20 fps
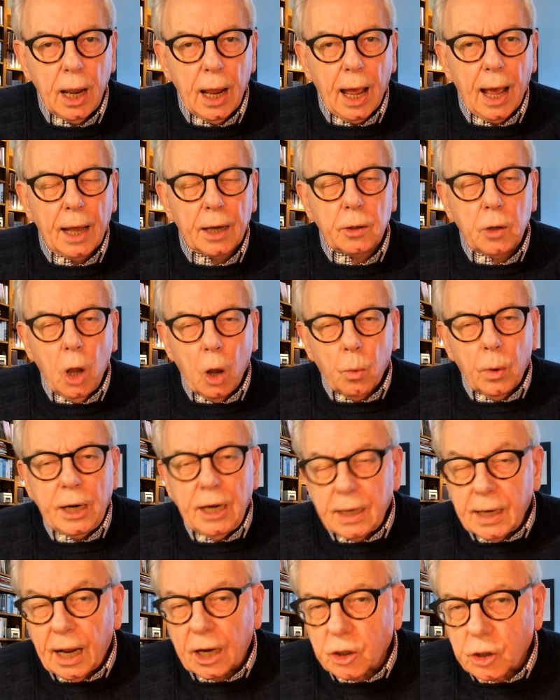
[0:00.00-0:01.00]
And when
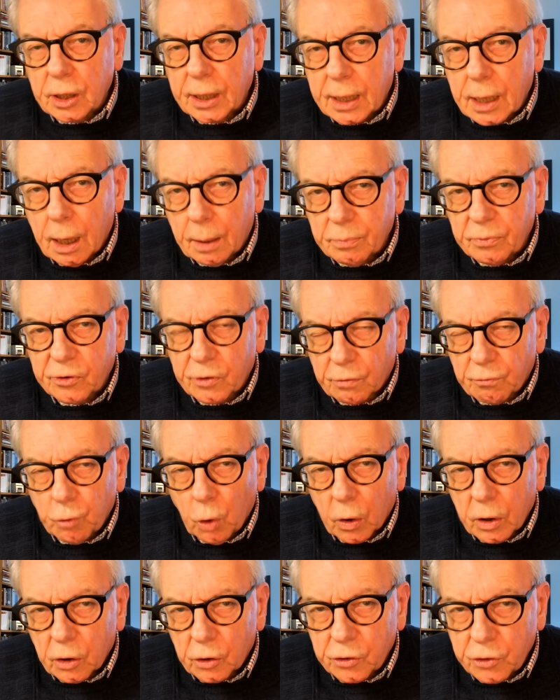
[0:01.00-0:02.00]
it actually comes to
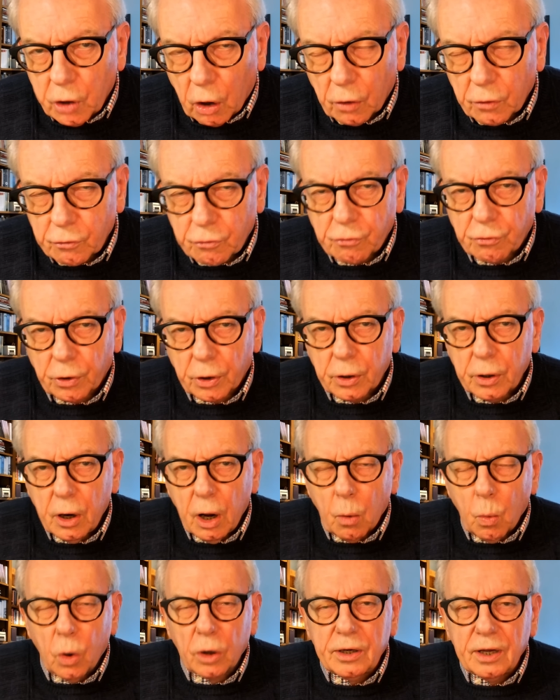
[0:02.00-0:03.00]
royal doctrine,
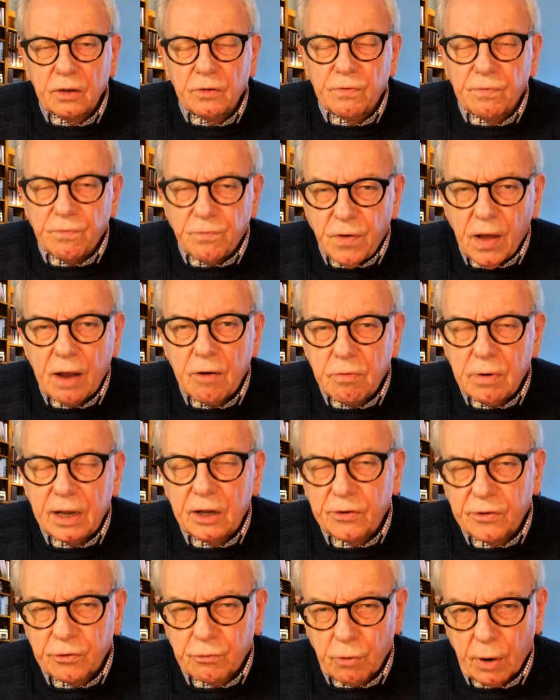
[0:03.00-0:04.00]
what is very
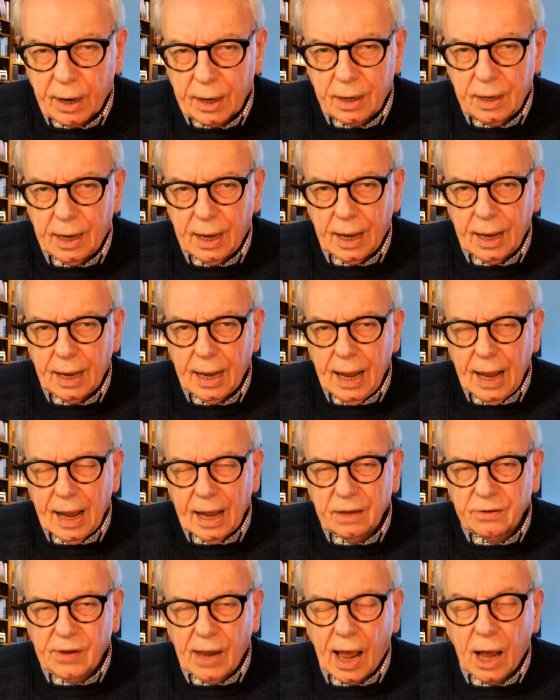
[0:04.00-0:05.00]
striking
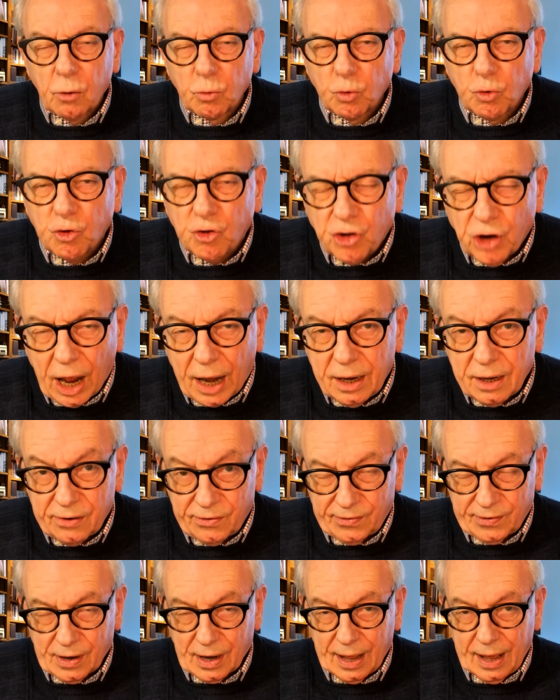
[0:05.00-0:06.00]
is how
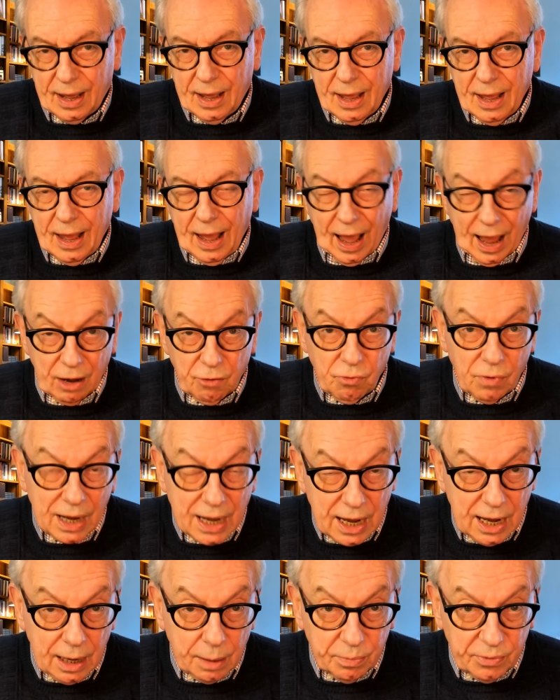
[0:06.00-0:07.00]
jealously Henry
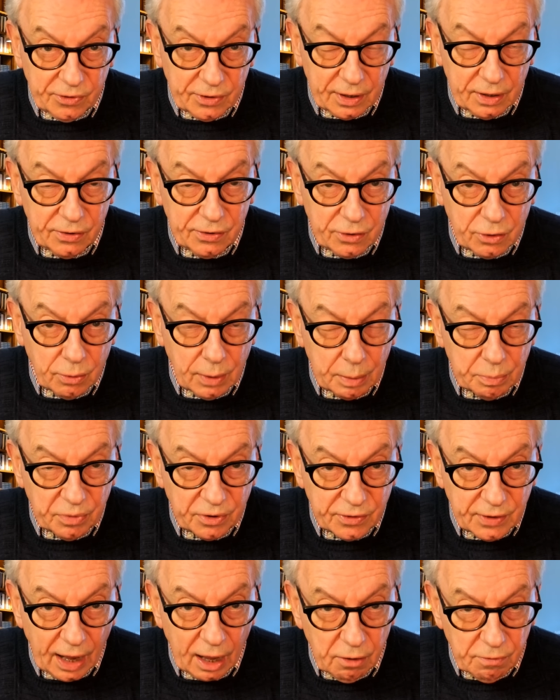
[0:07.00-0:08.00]
keeps this to
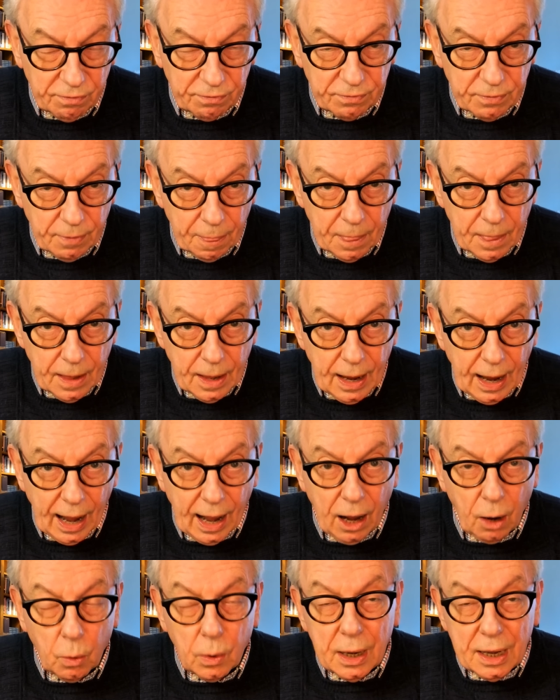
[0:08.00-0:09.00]
himself,
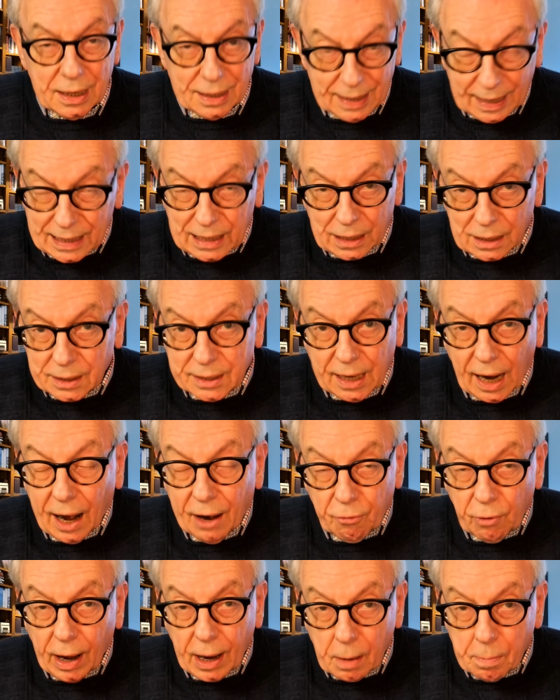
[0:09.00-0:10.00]
how little
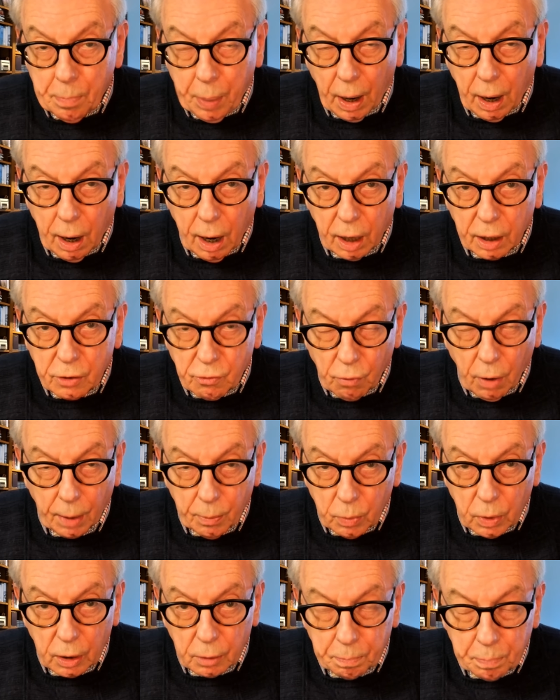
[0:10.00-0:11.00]
direct part
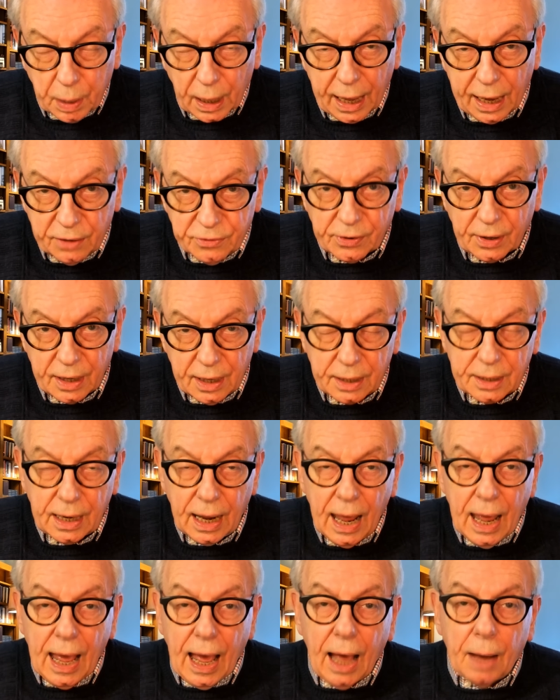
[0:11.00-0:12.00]
Cromwell plays in it,
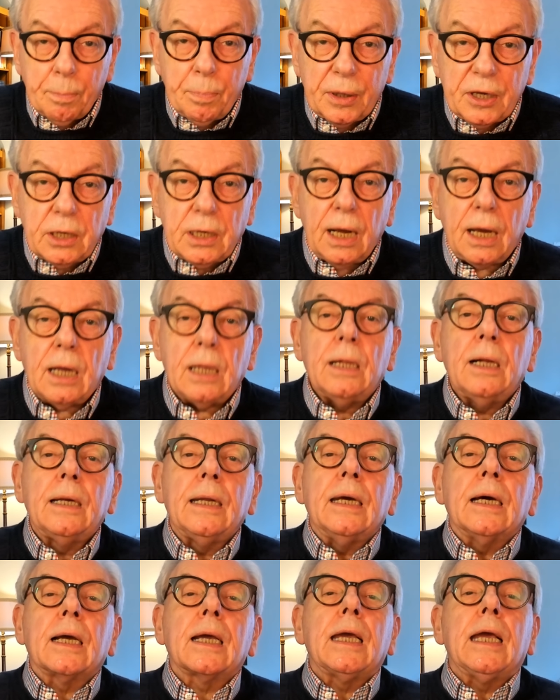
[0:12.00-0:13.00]
and particularly
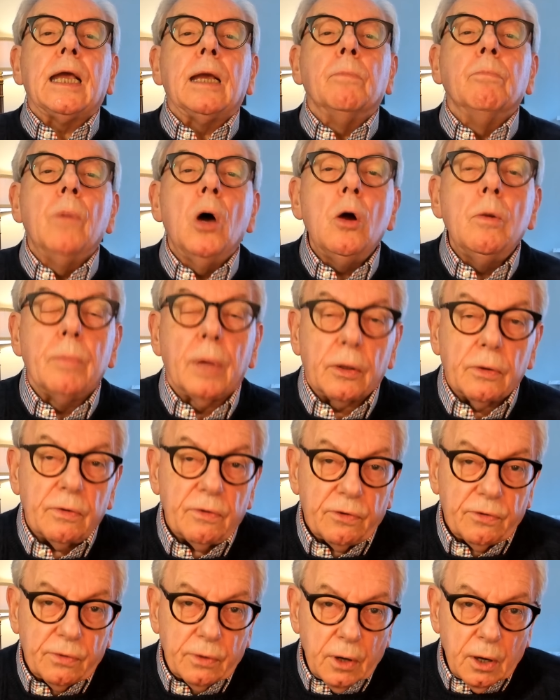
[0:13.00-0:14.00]
at key
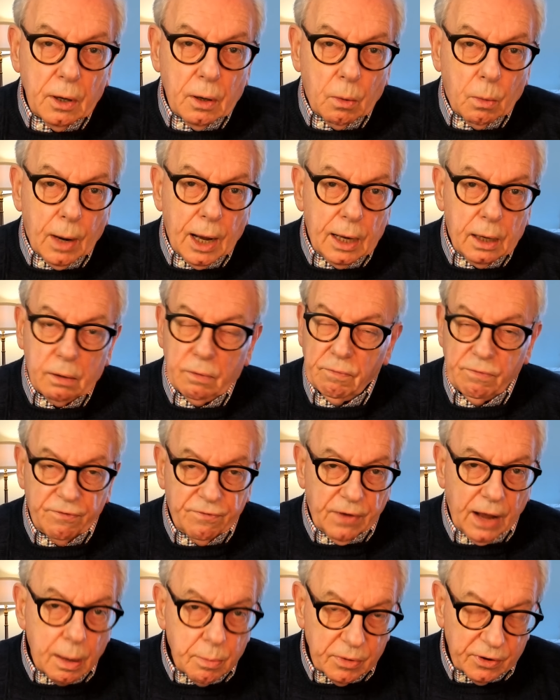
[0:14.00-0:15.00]
moments when
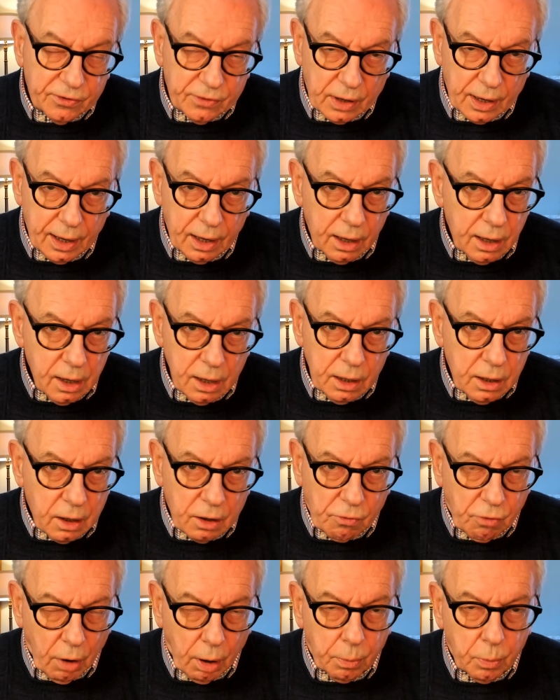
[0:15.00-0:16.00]
famously
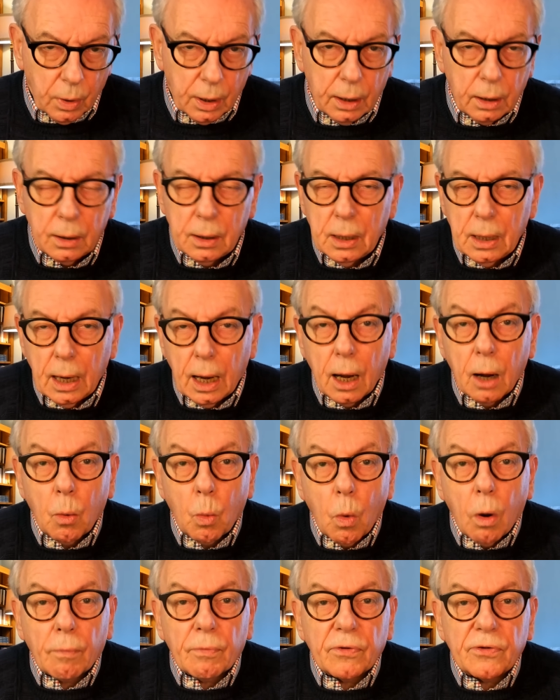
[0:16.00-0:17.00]
Cromwell
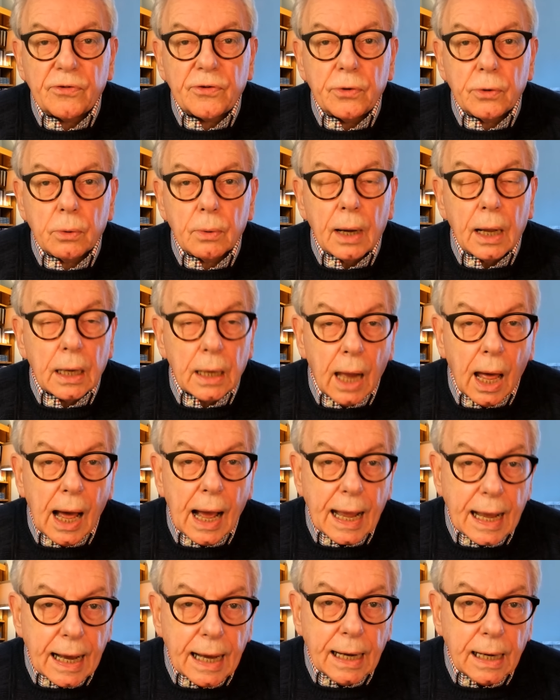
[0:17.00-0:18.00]
wants to ally
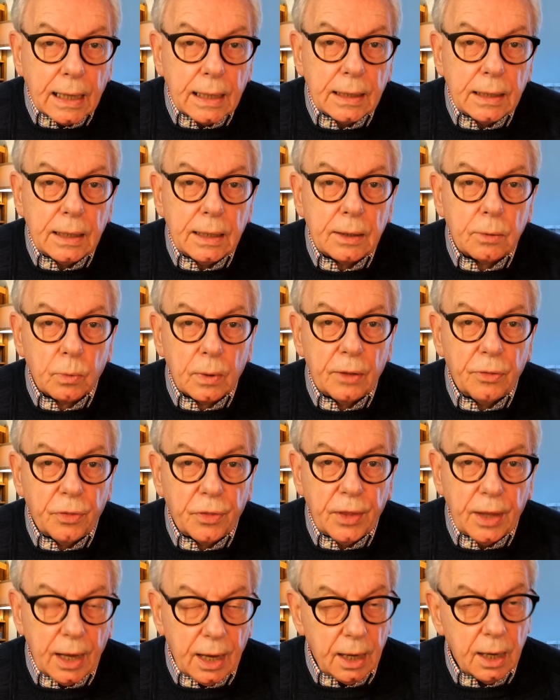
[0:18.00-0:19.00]
England with
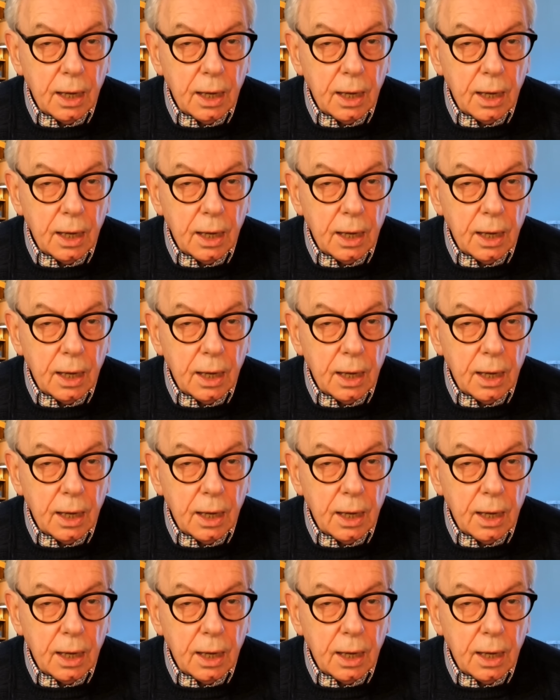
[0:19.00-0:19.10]
the